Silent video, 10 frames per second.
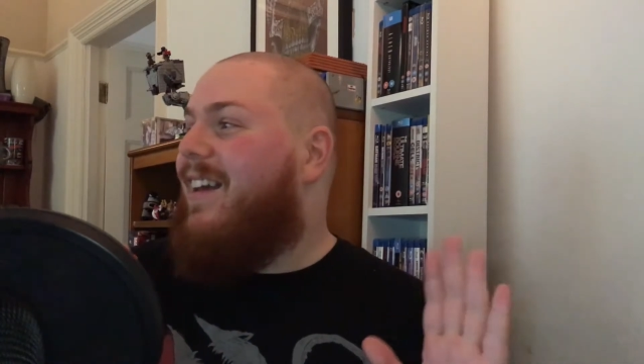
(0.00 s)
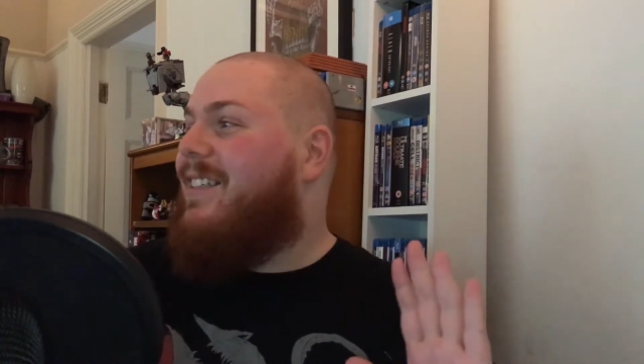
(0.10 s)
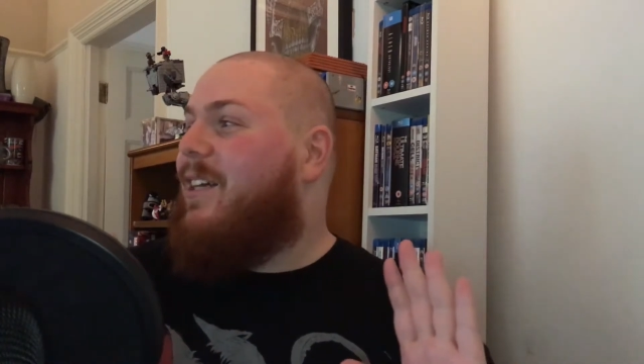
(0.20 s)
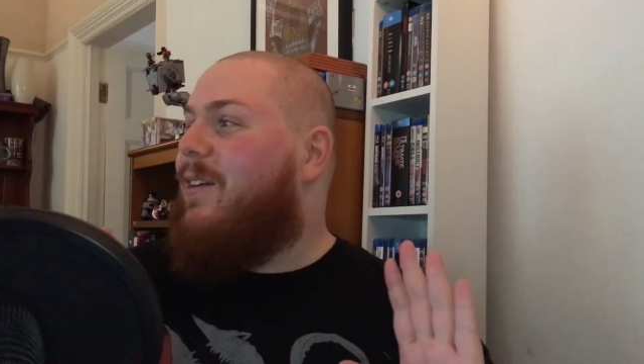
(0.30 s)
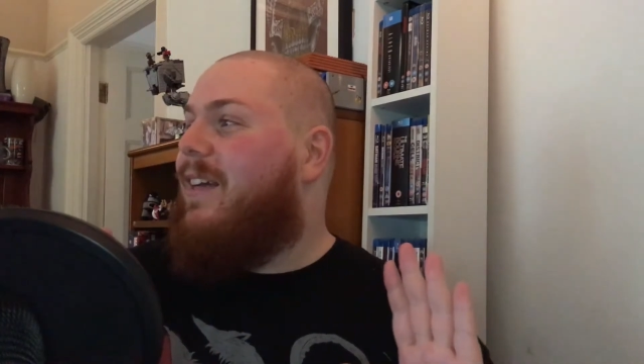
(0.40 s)

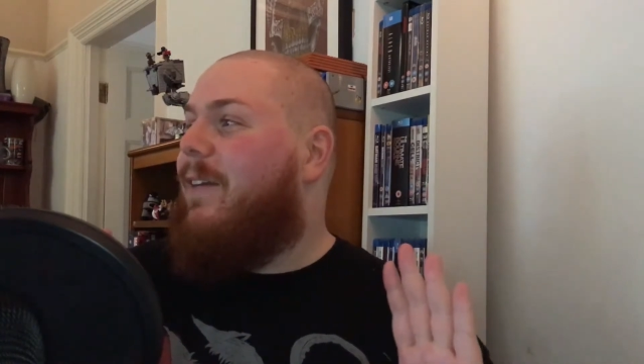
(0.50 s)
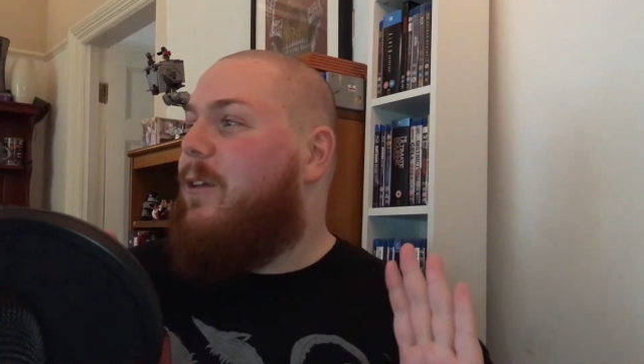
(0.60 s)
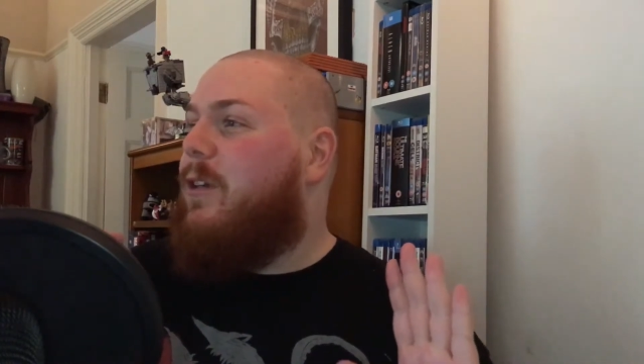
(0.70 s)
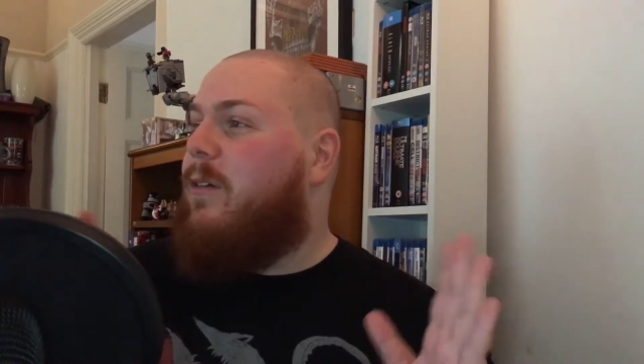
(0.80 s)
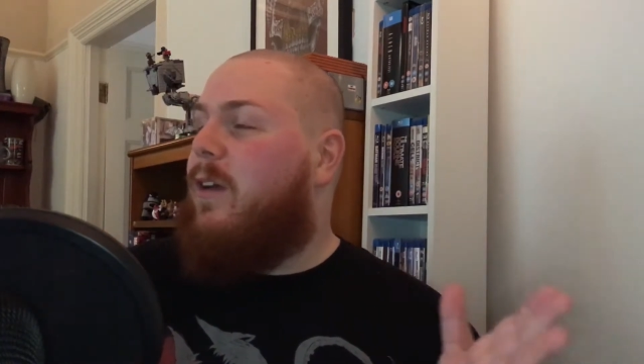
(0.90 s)
So if
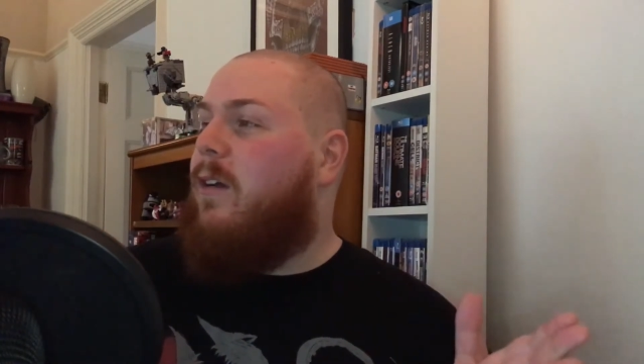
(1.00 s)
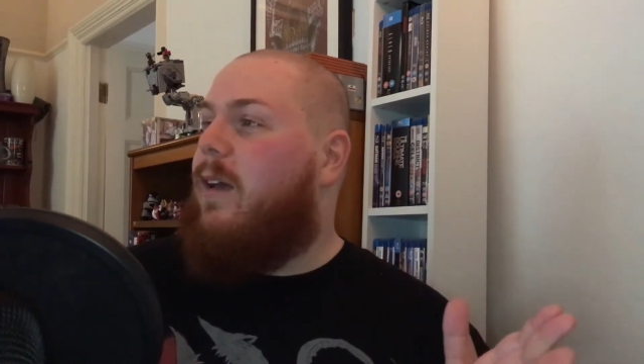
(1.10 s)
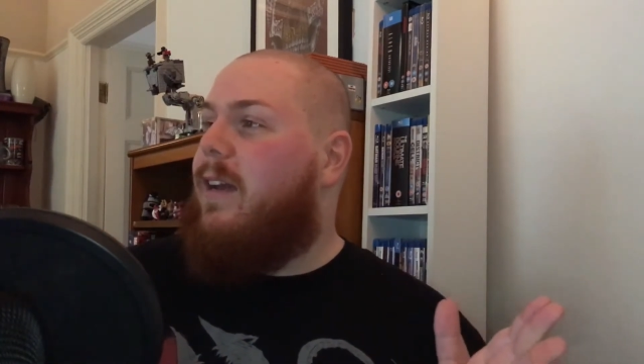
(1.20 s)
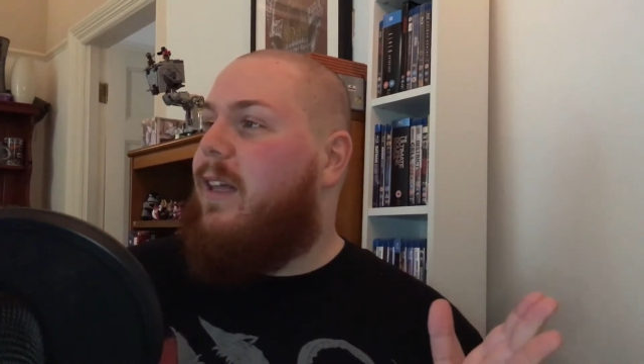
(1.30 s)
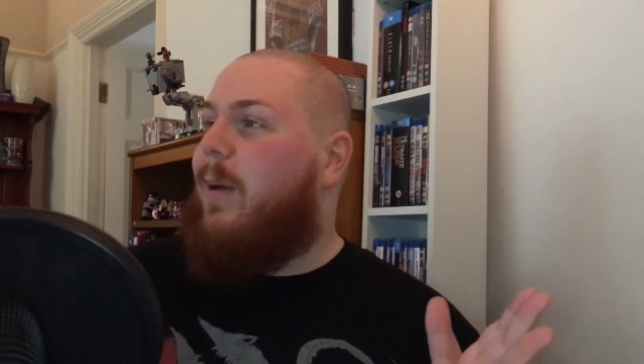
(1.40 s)
you don't know
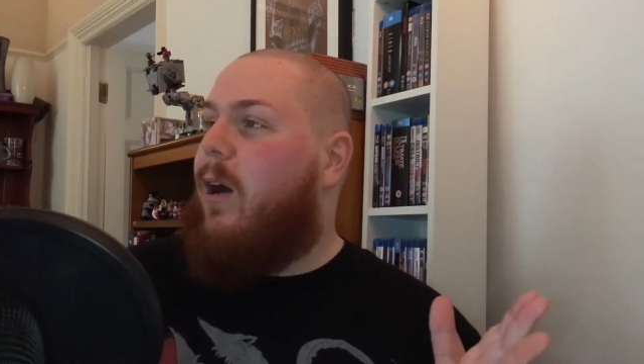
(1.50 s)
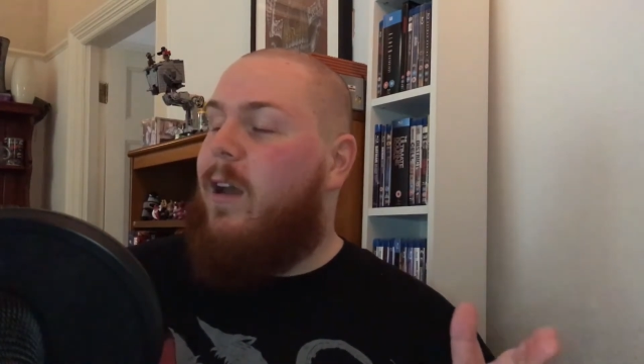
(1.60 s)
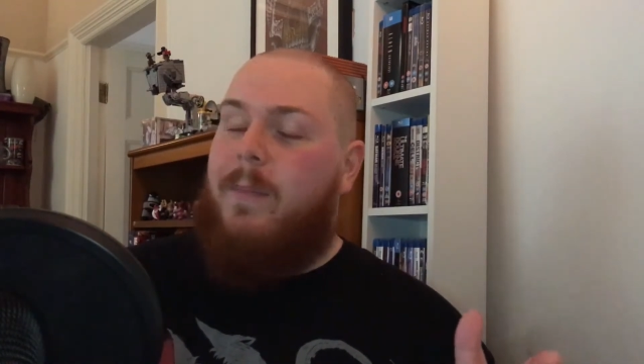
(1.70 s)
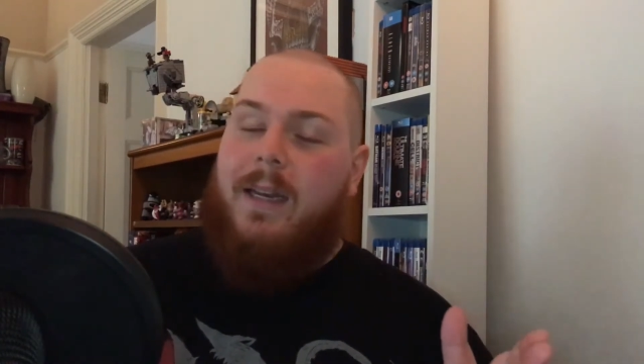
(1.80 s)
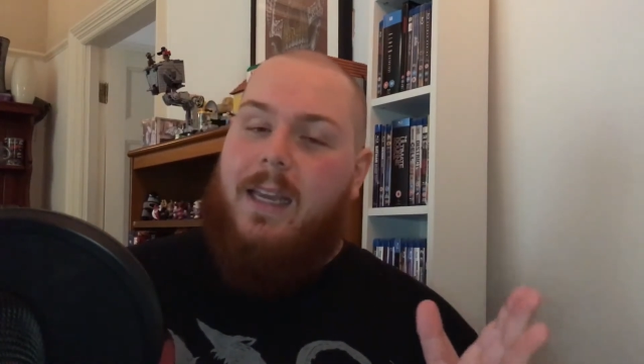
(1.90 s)
anything about
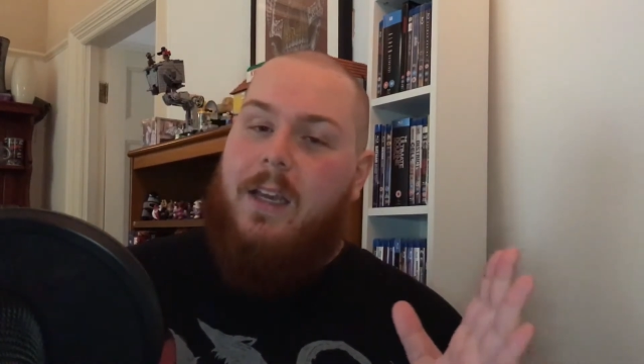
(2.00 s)
Iron Man,